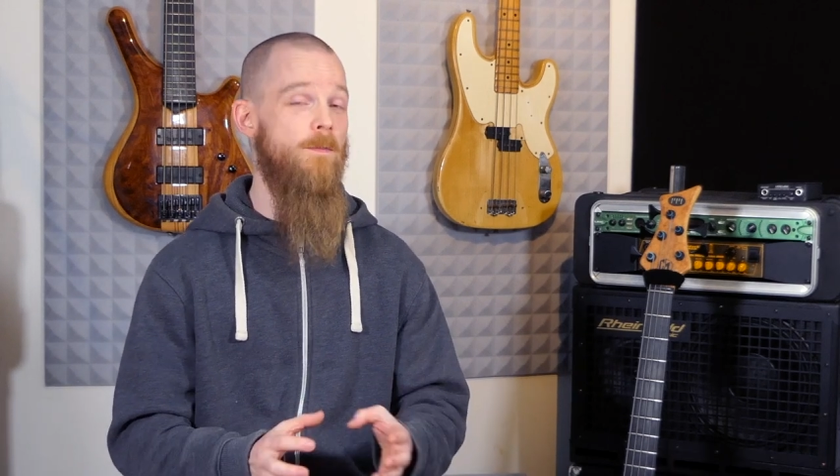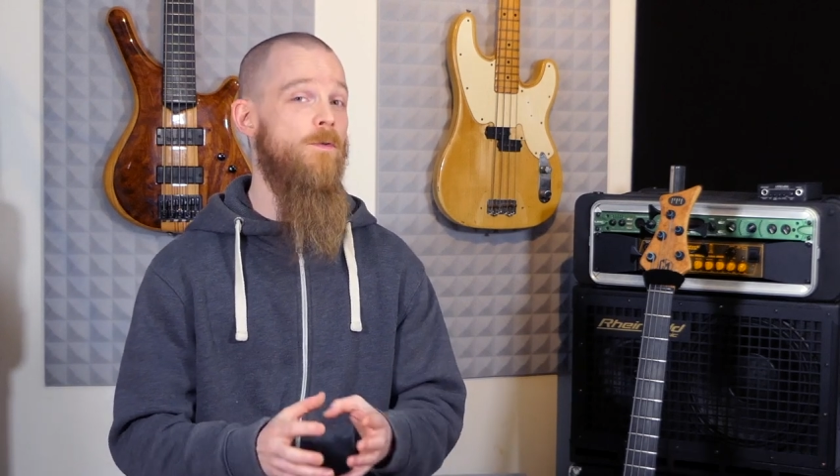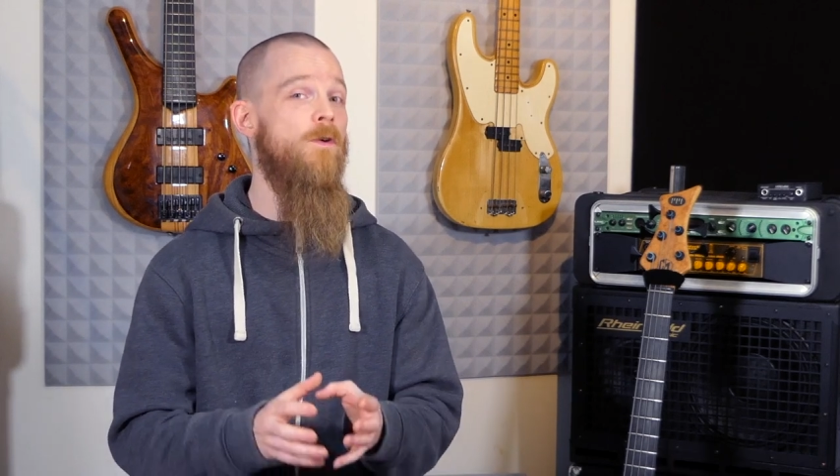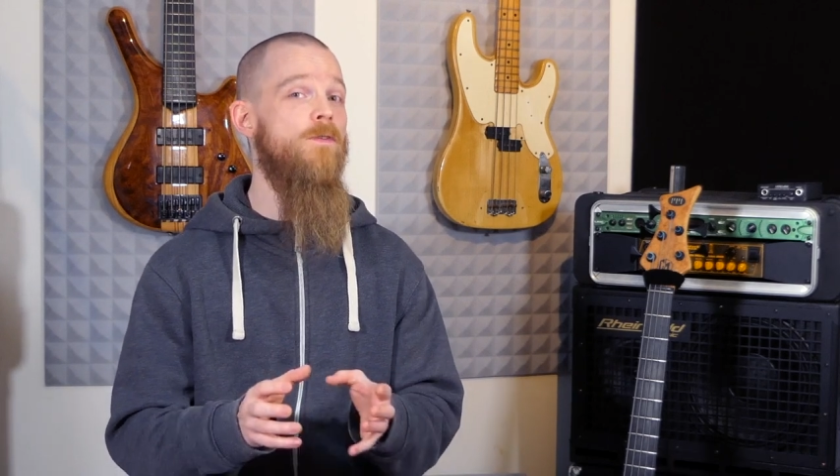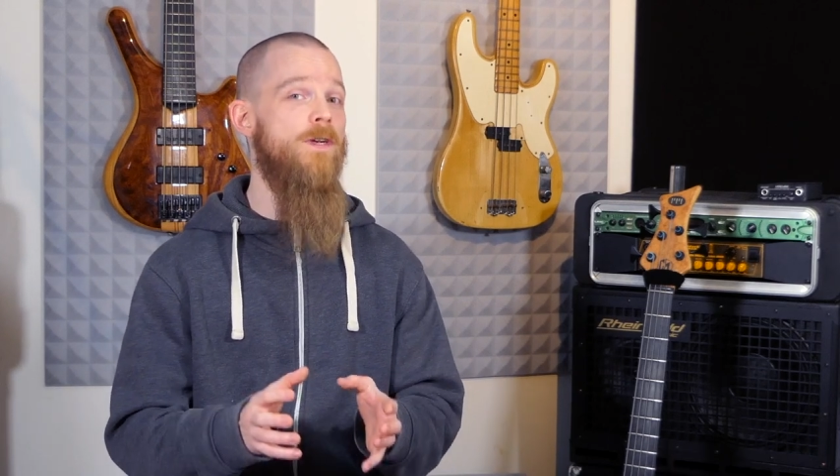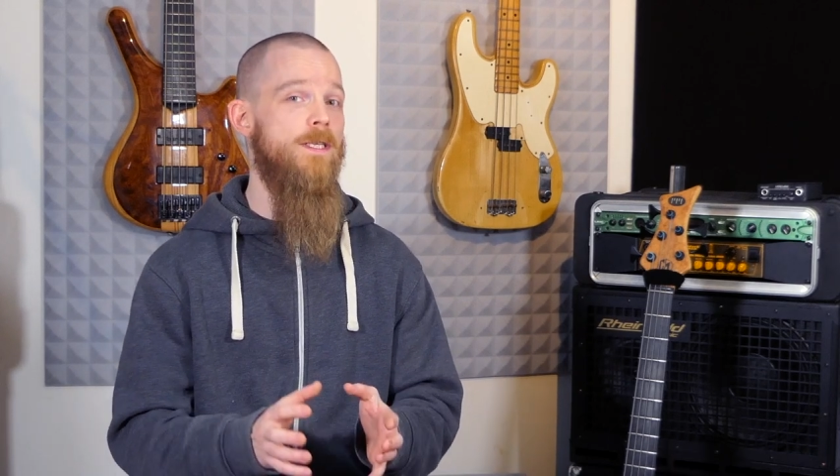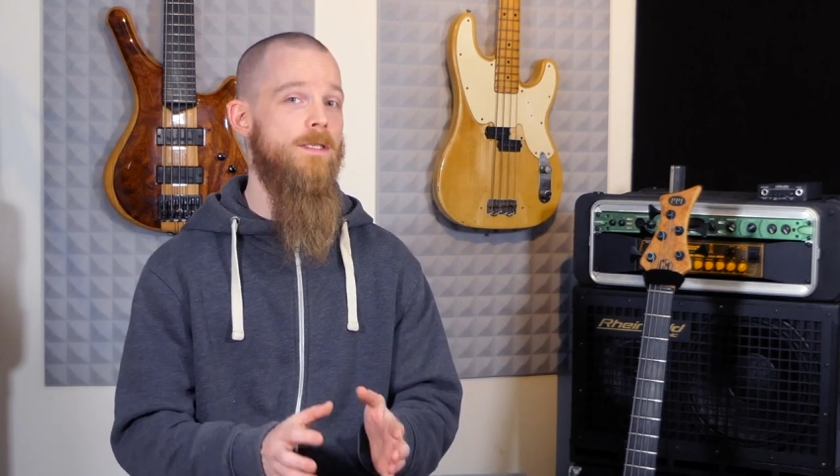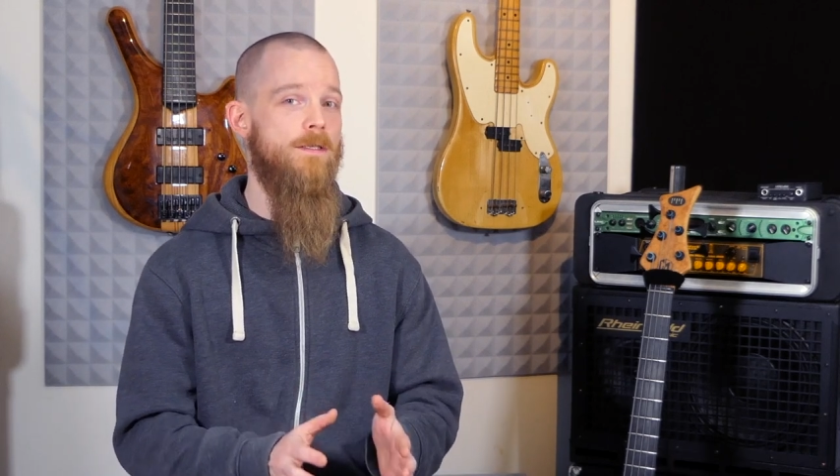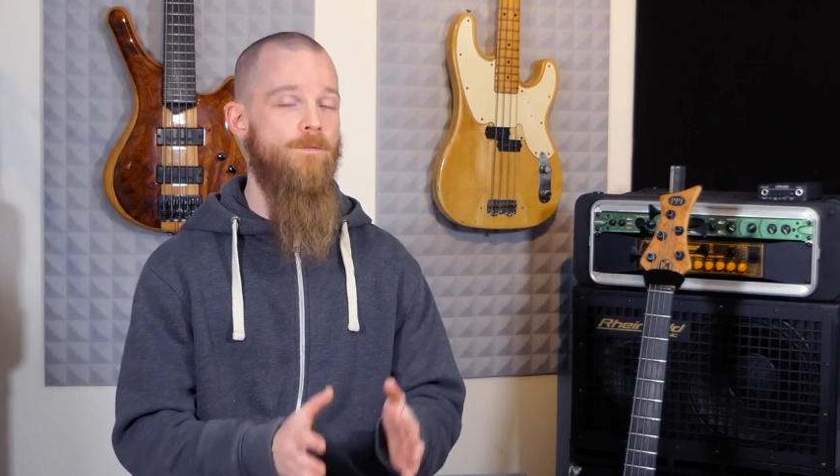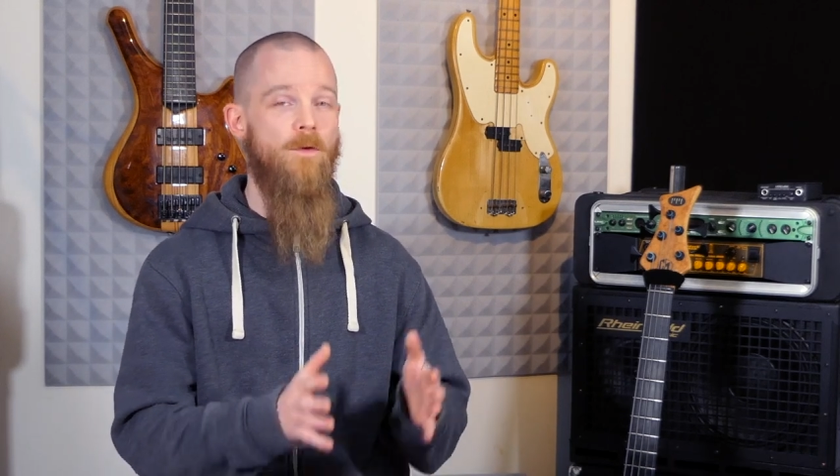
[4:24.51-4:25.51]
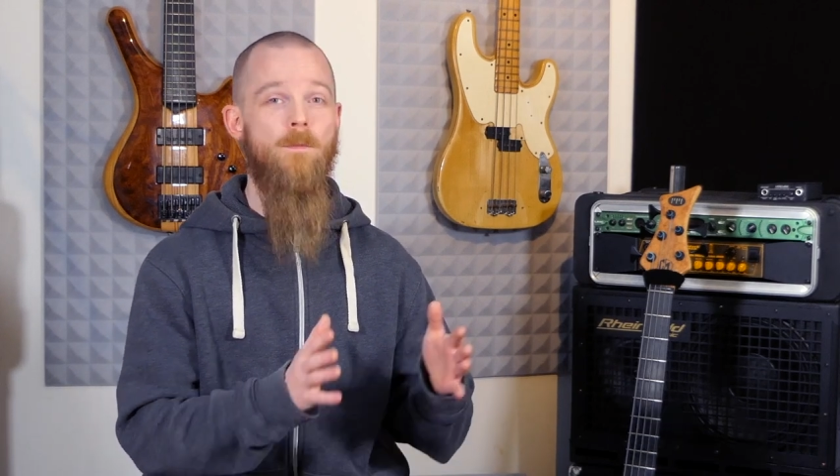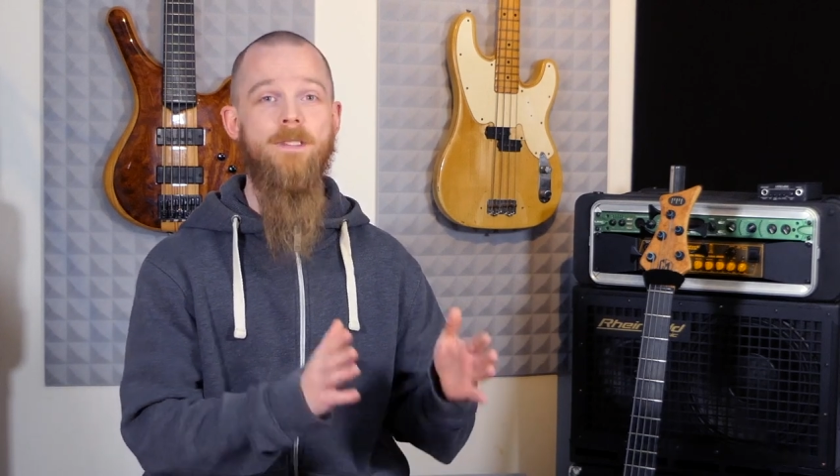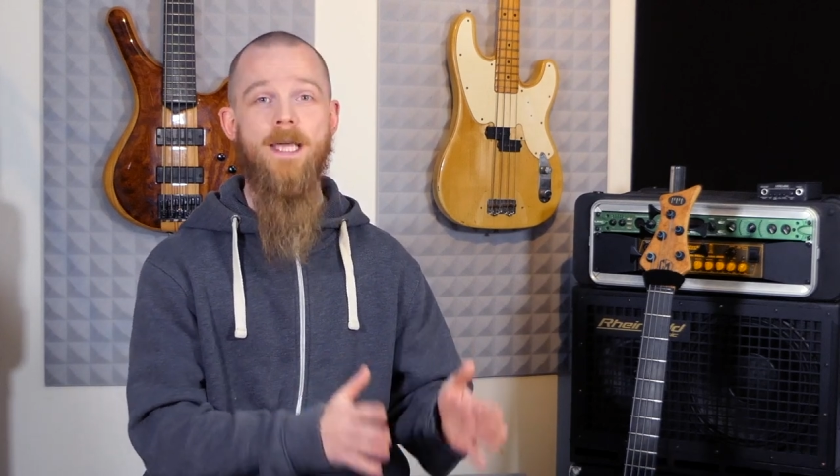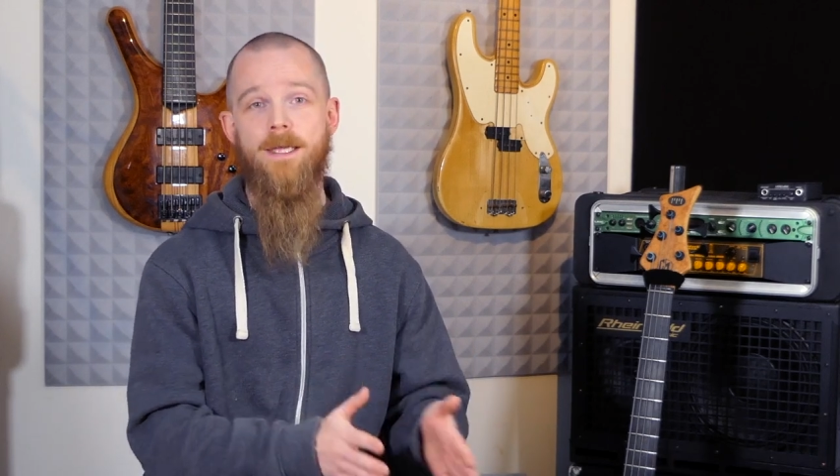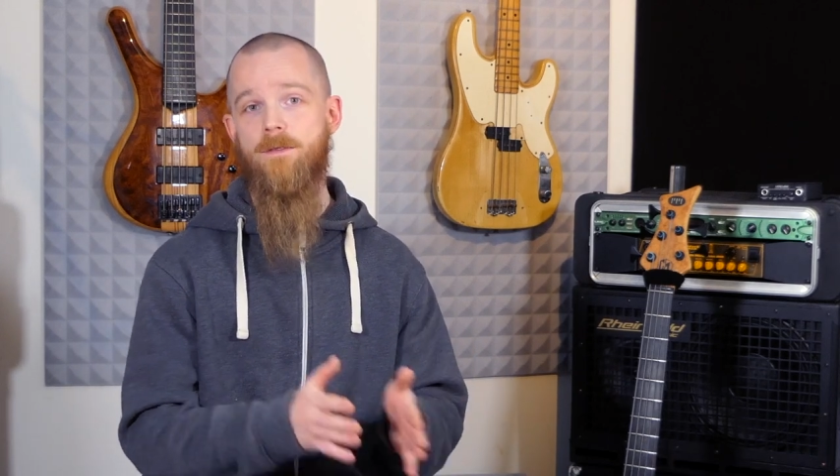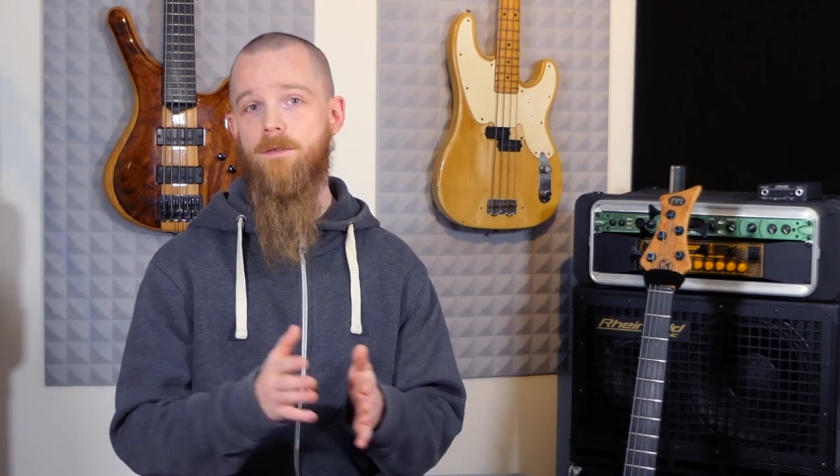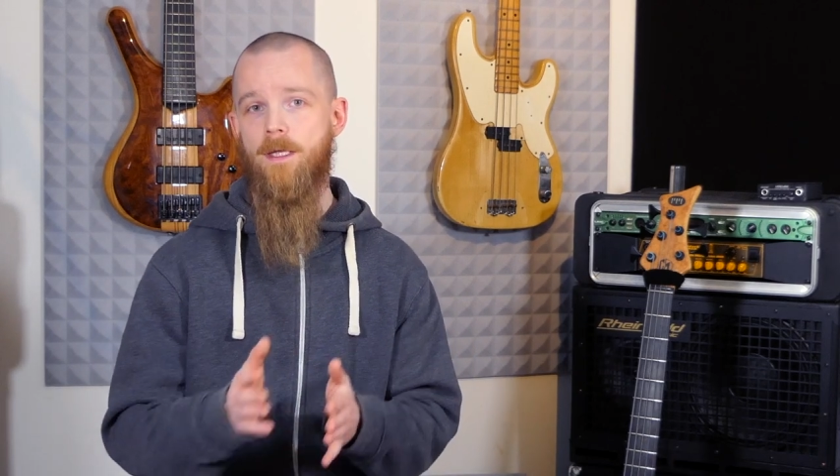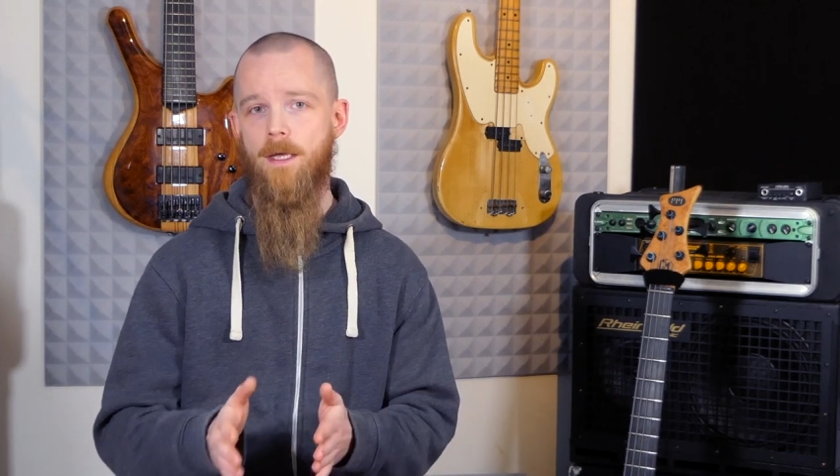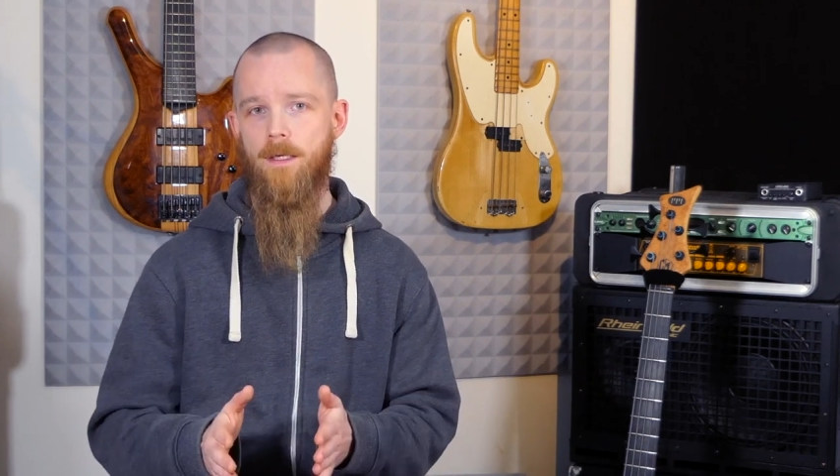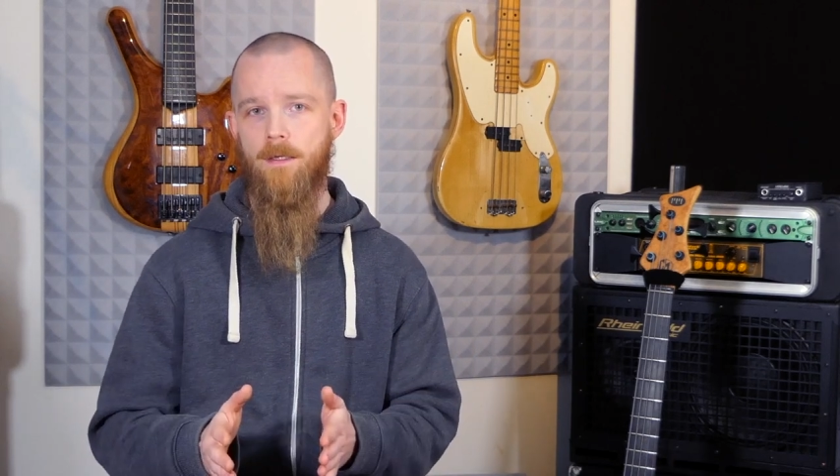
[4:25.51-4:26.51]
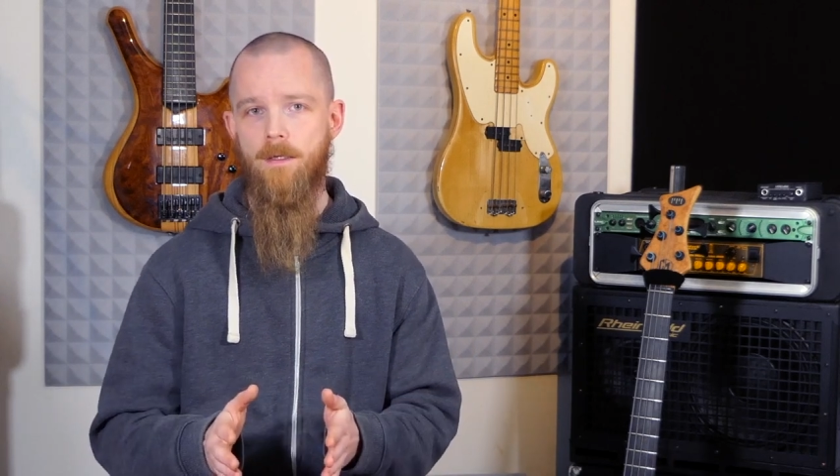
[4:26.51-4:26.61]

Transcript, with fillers: the progress from day to day.